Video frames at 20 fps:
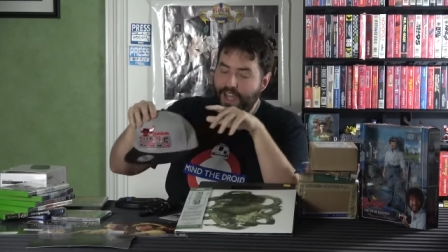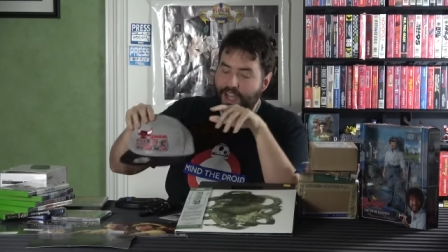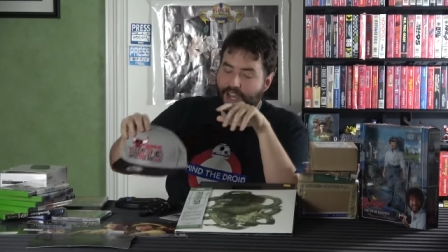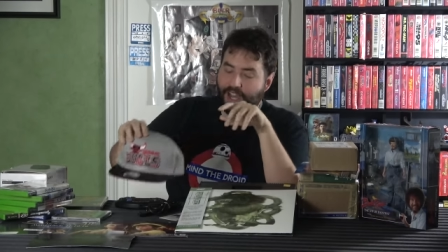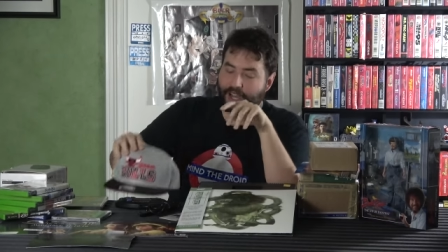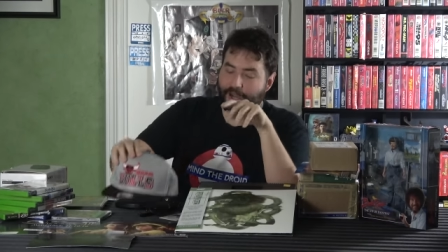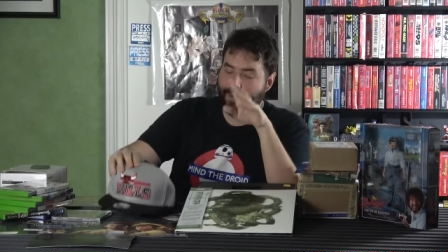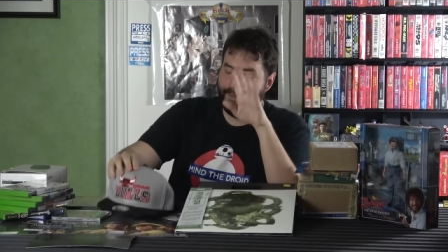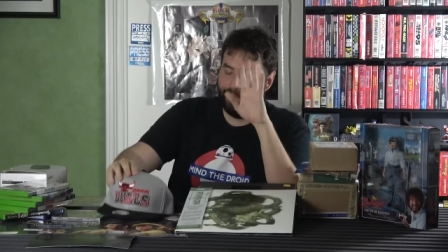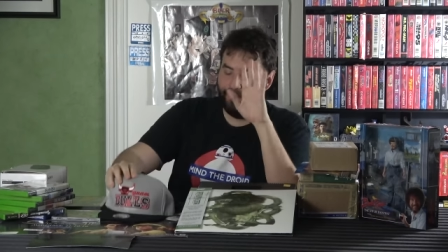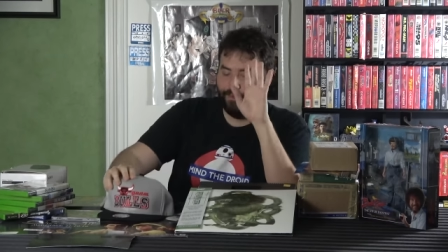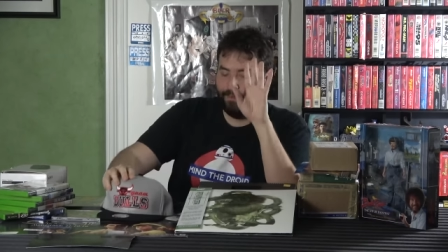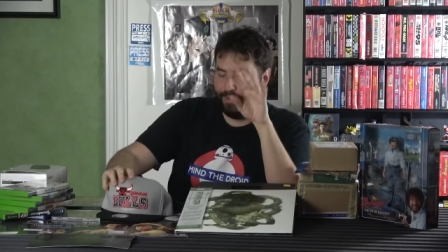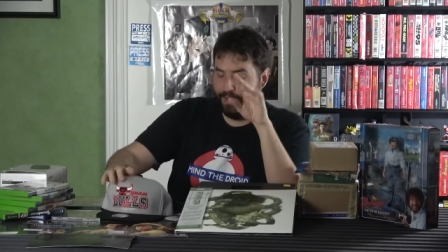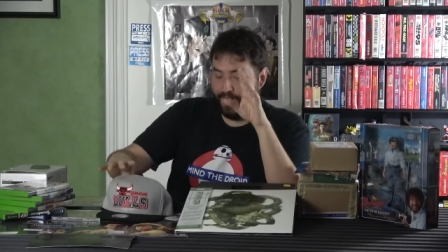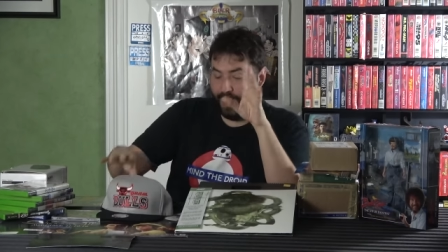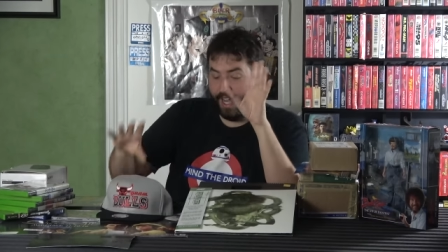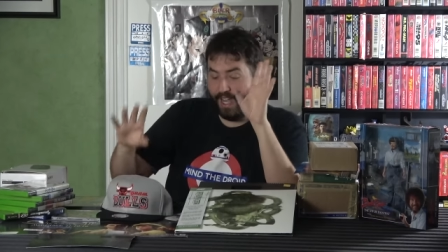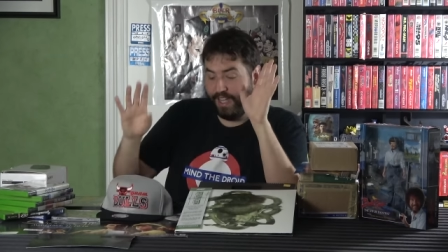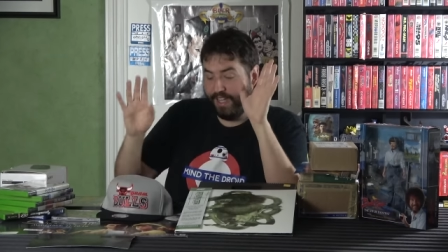Um,
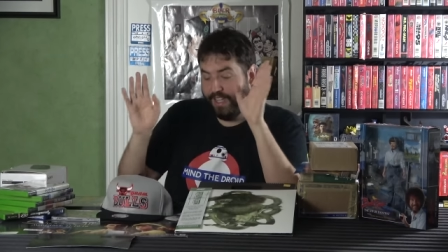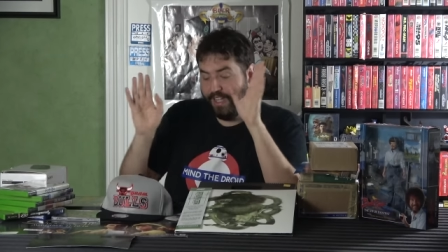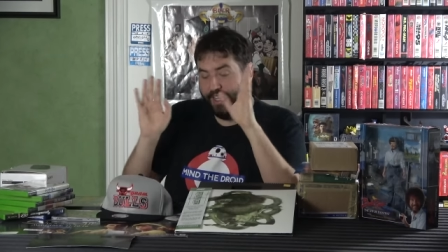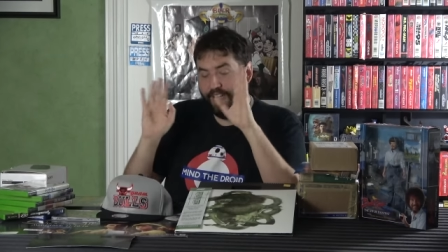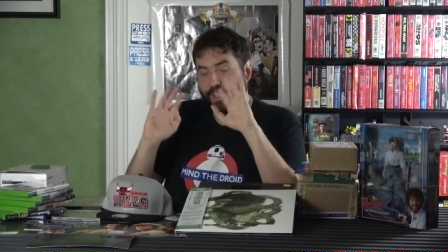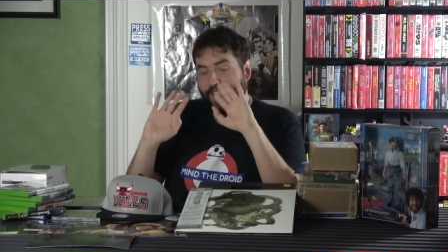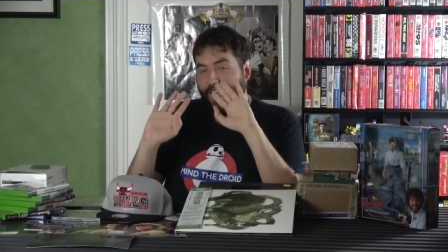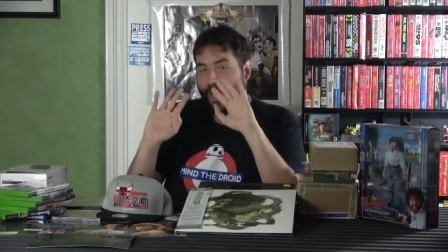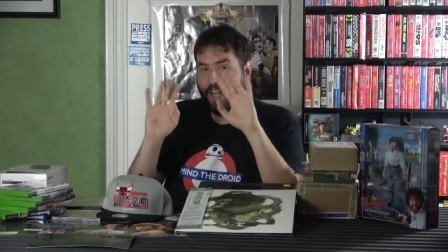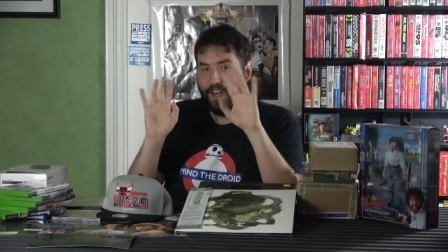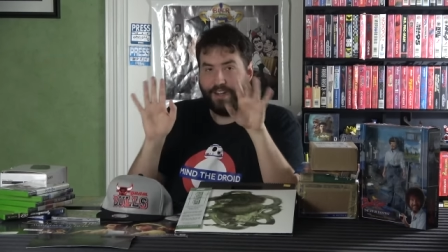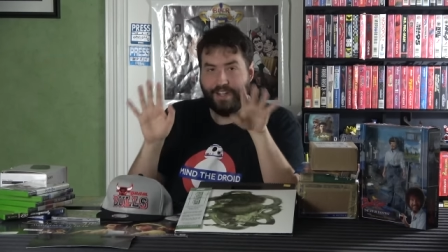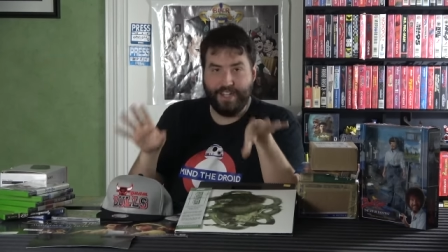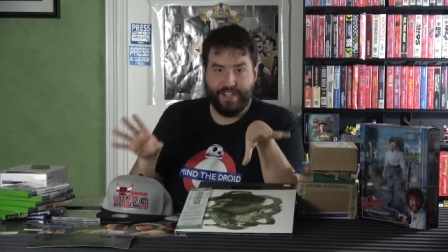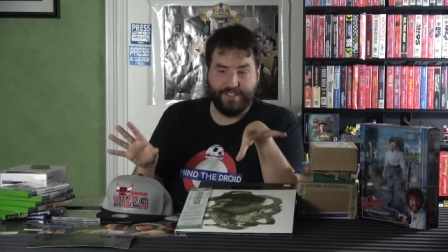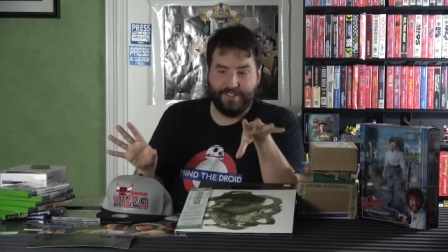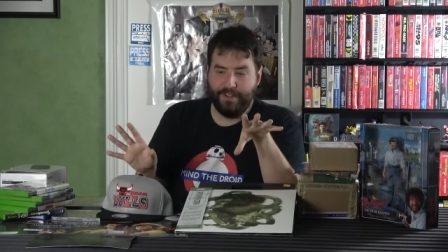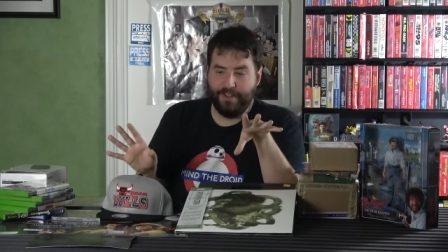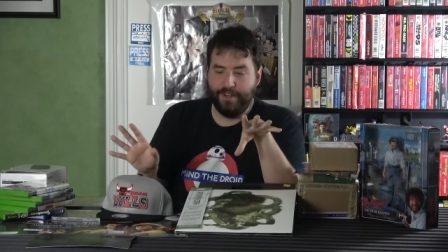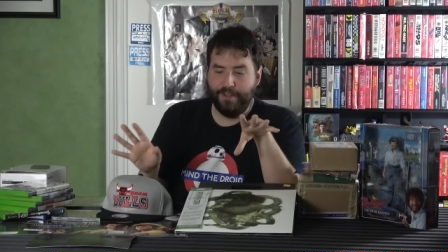but yeah, I know you
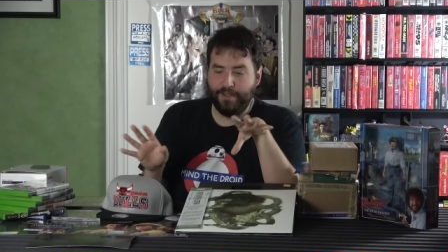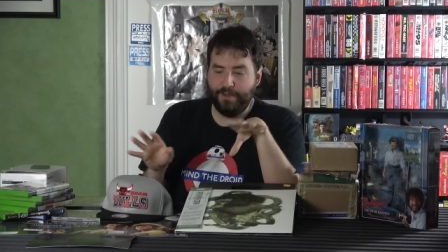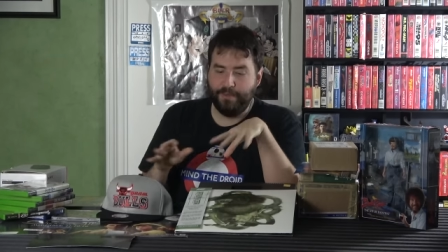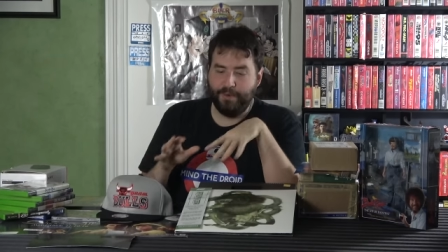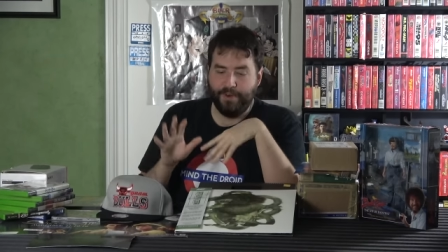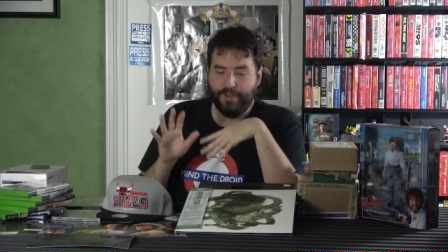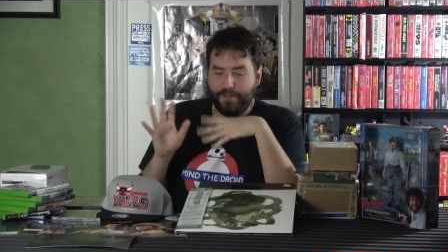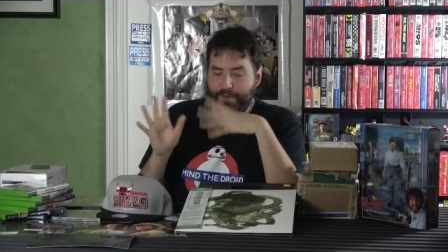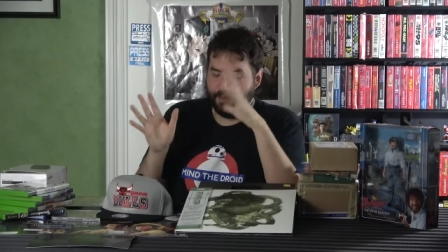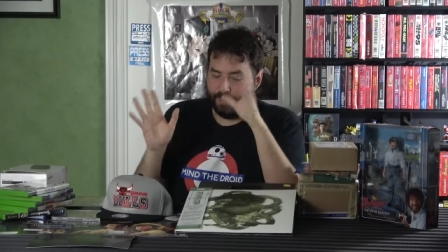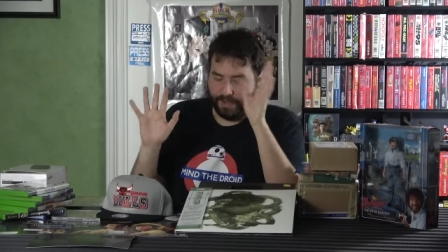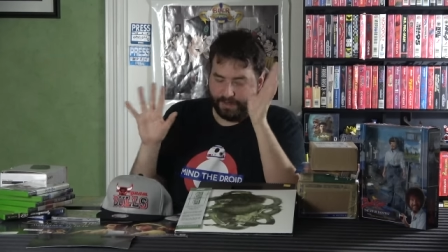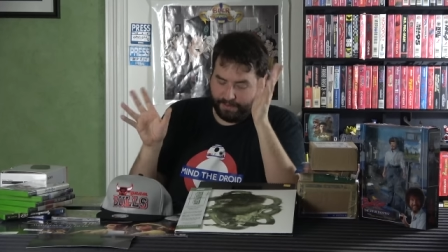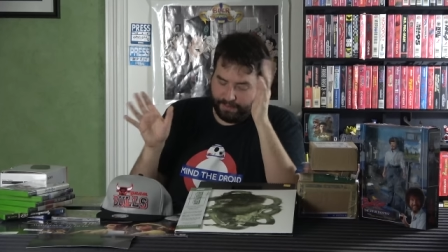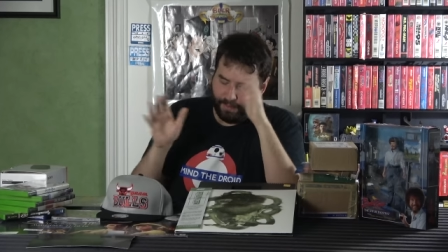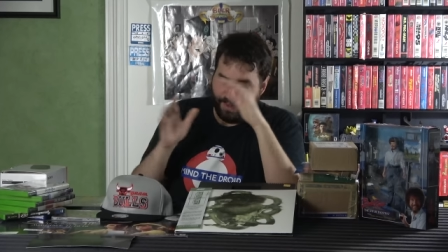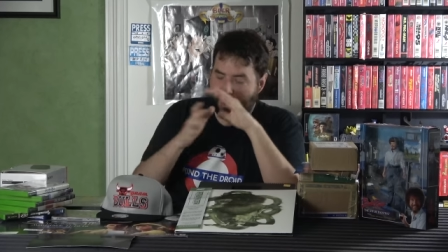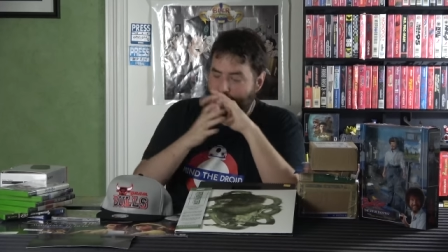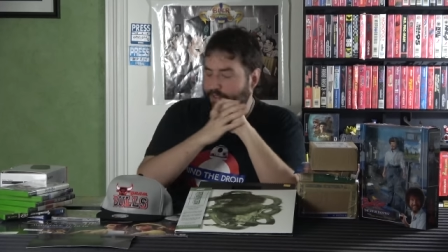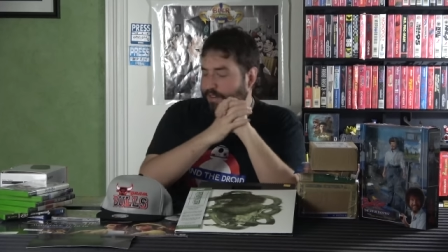guys aren't into sports, but
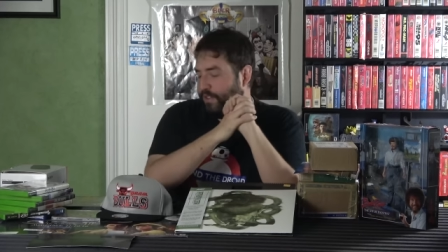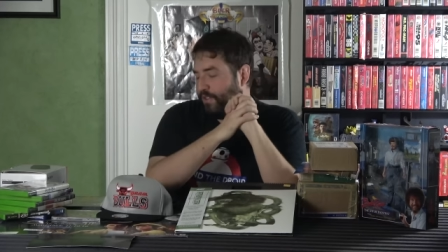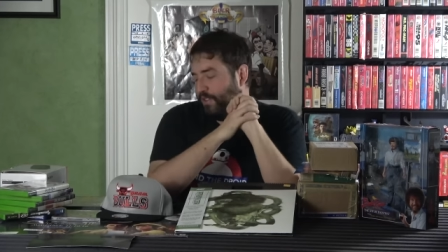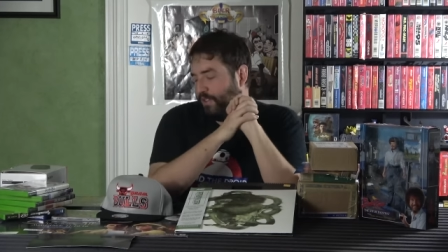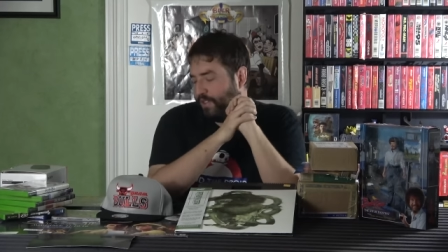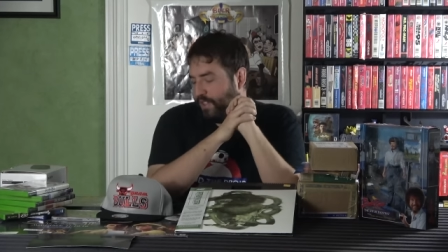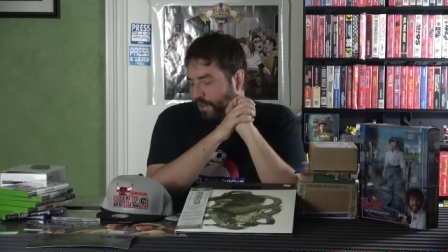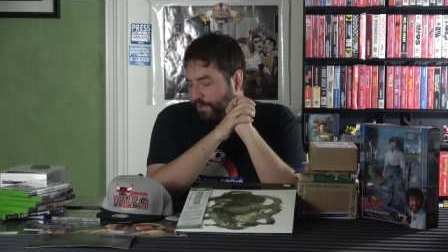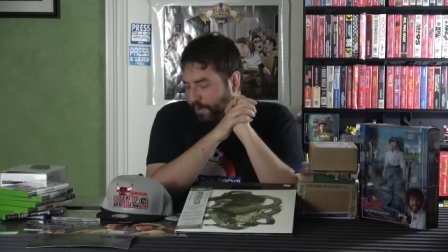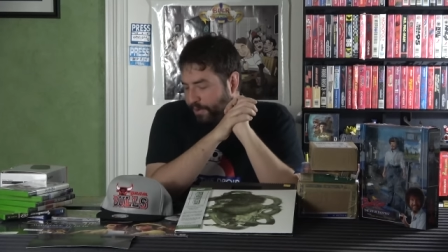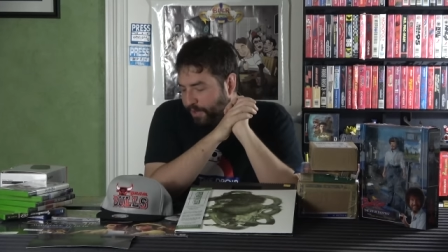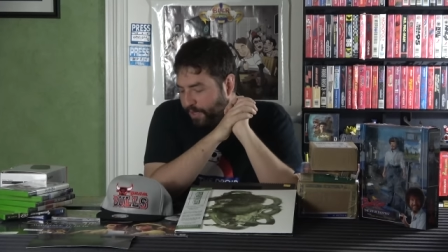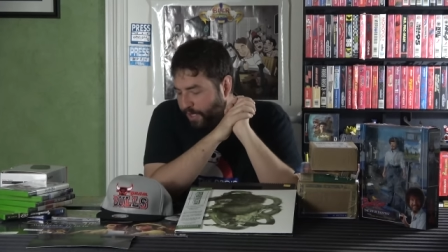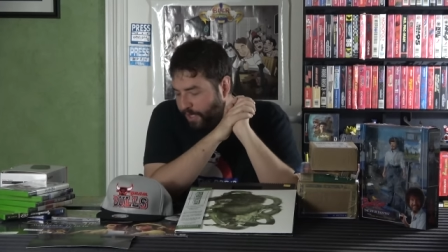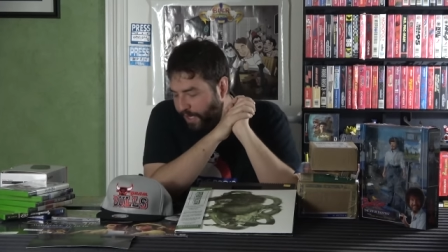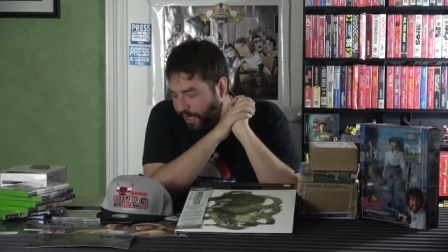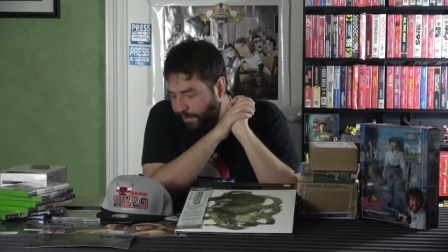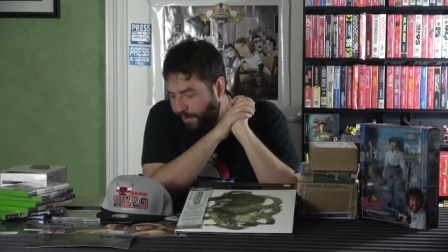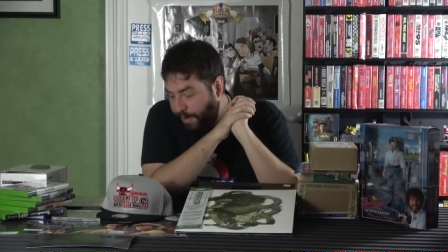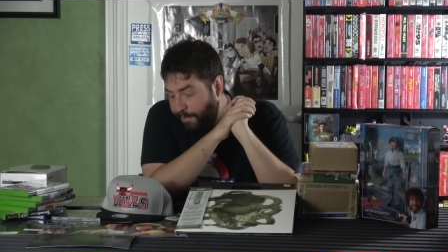whatever. It's just stuff I want
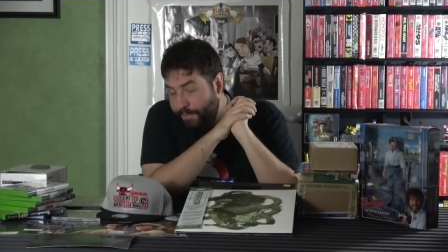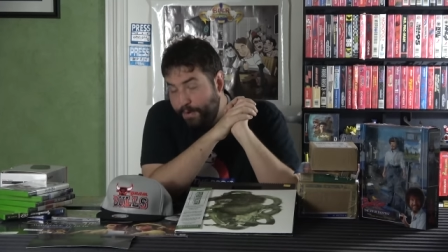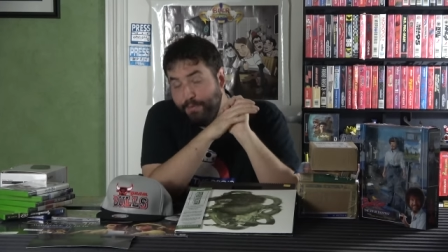to talk about.